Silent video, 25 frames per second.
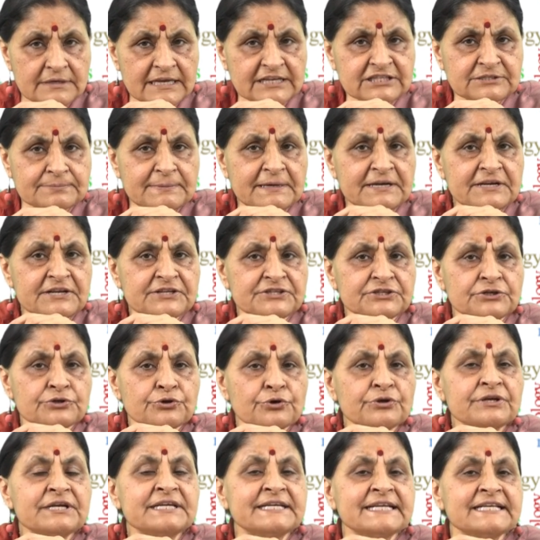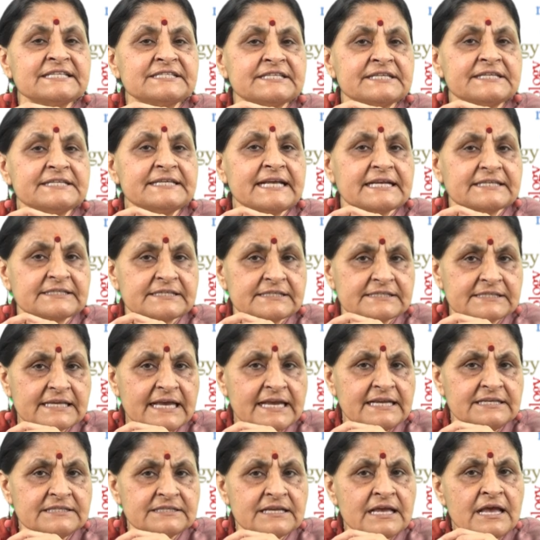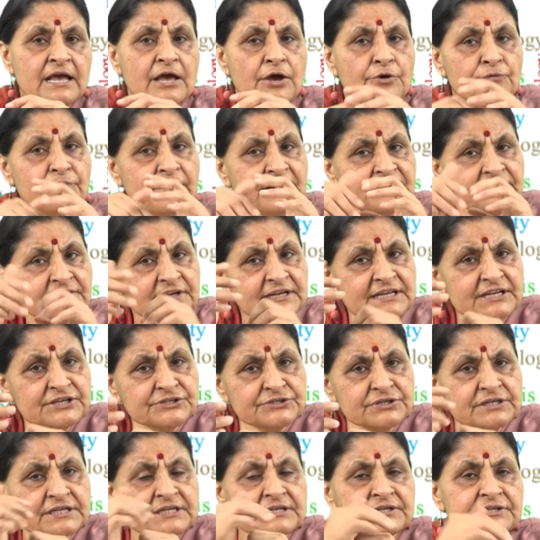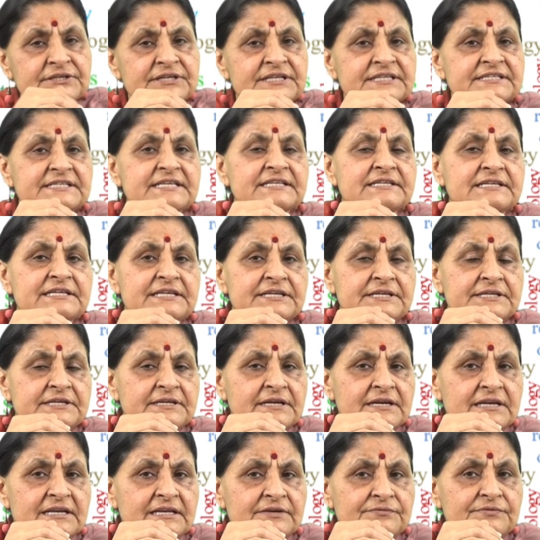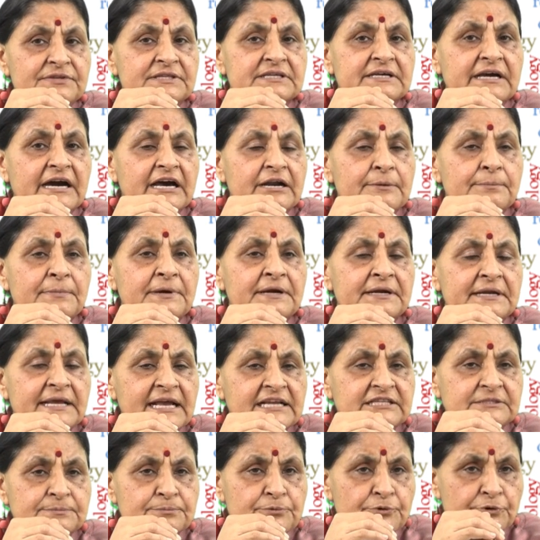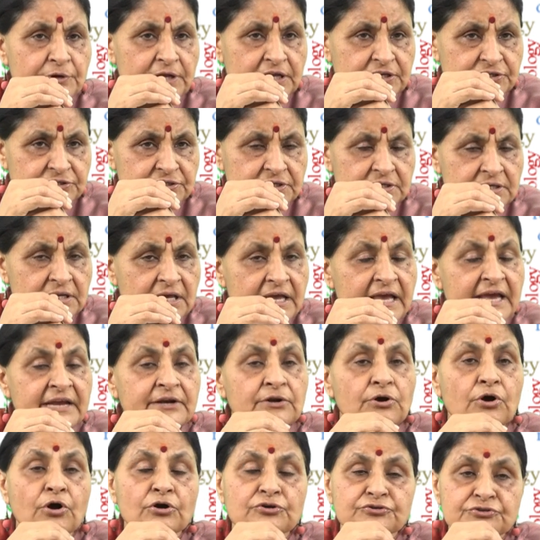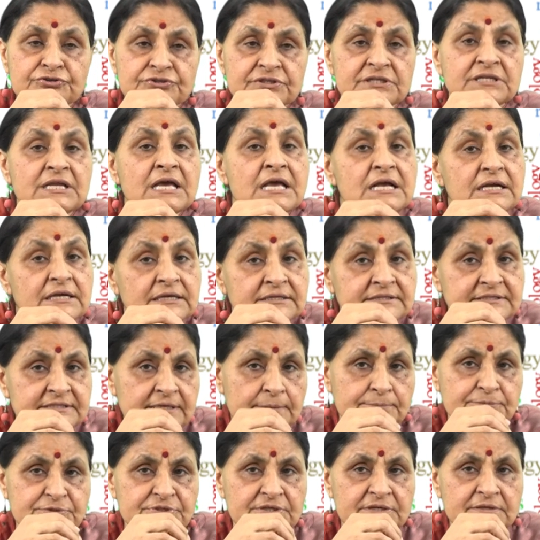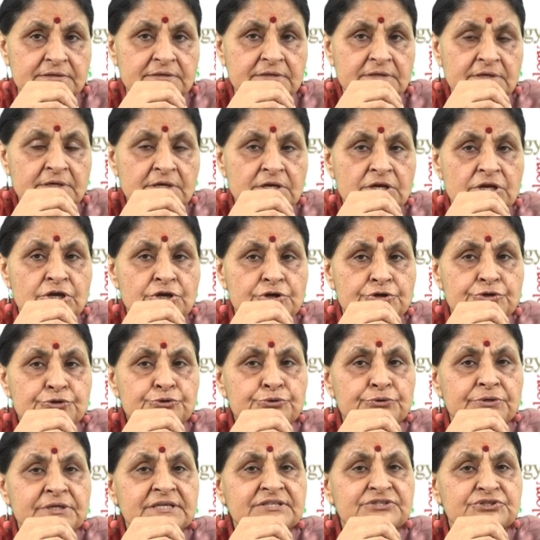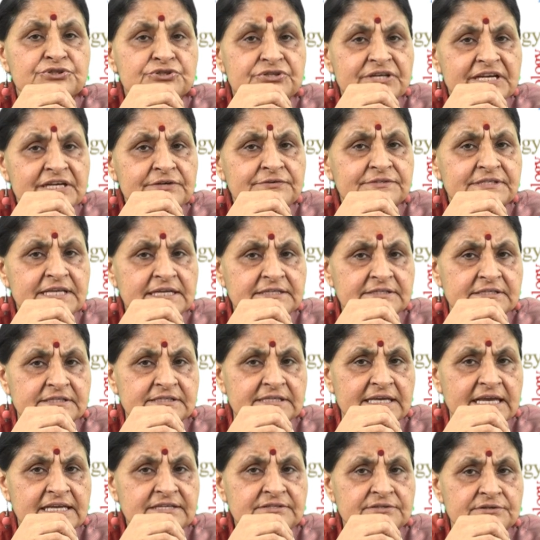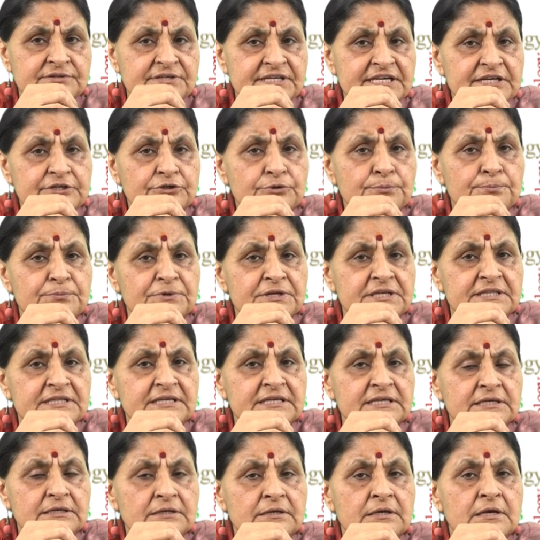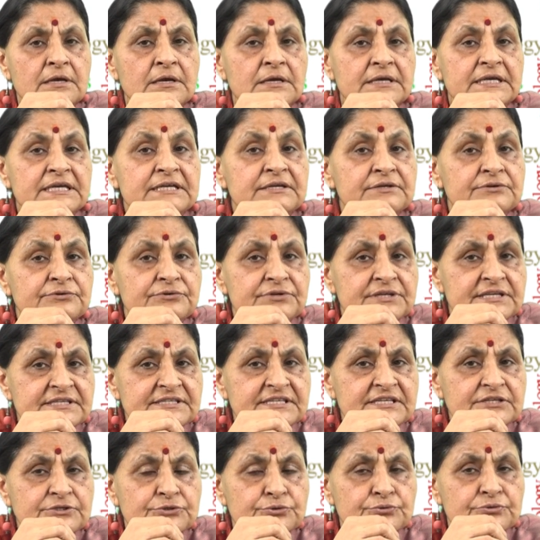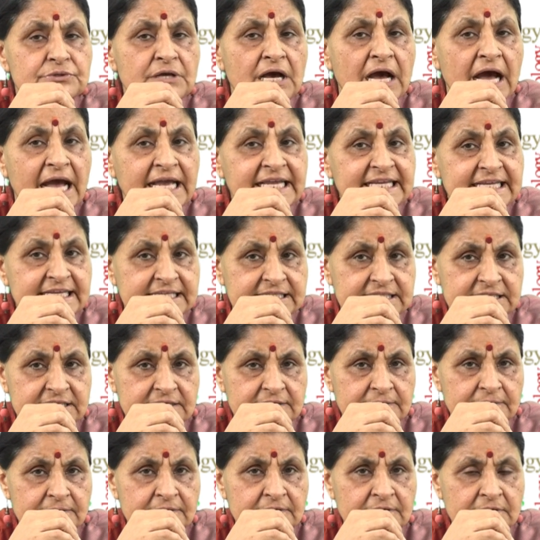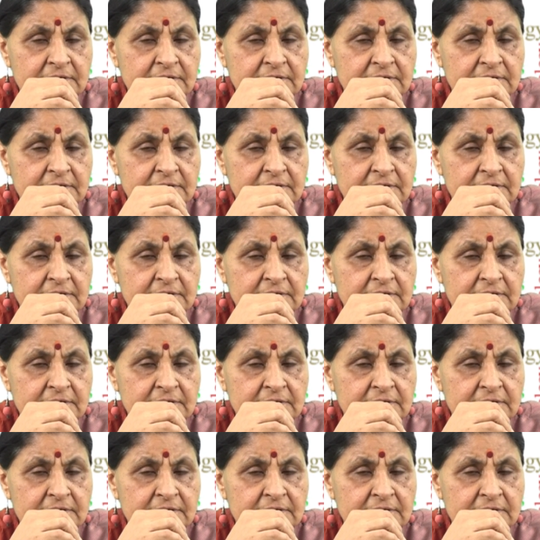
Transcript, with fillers: expenditure or intensity exercise, ventilation increases linearly with carbon dioxide production and oxygen consumption. During strenuous exercise, rate of breathing increases to the highest.